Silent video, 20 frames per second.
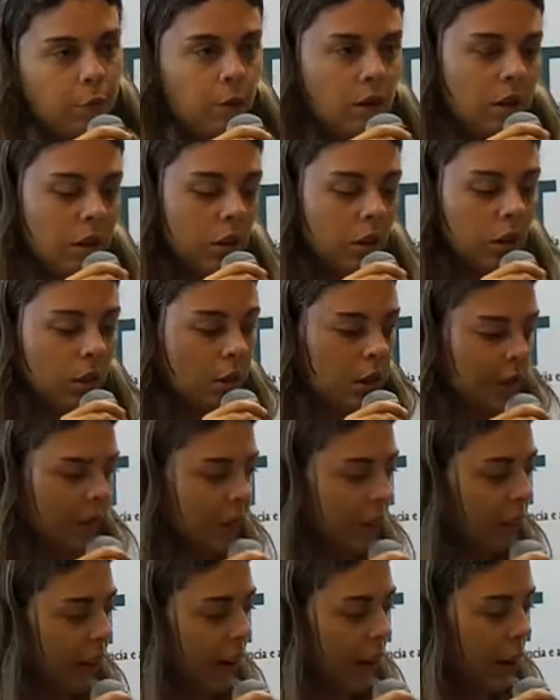you look at
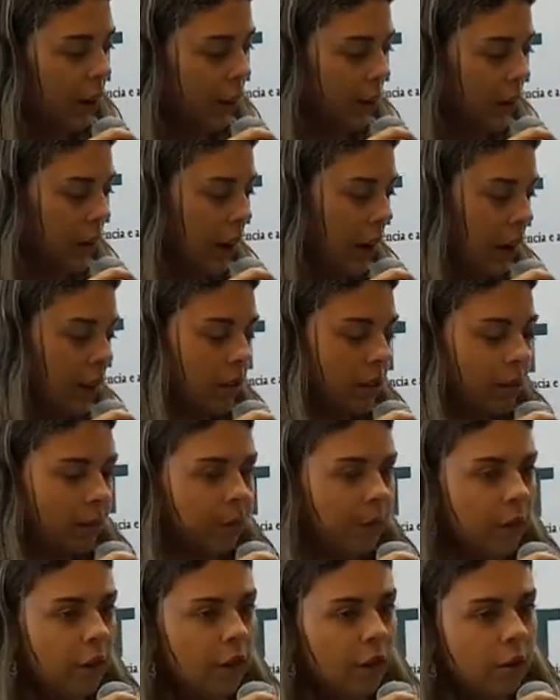the literature, there are
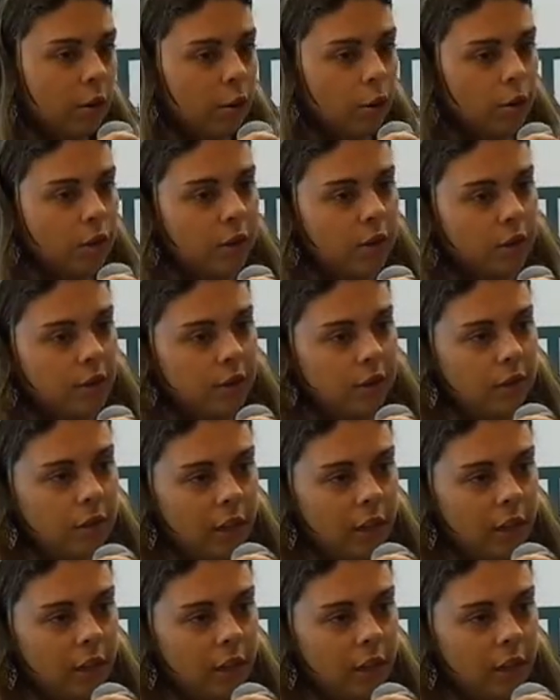some fear using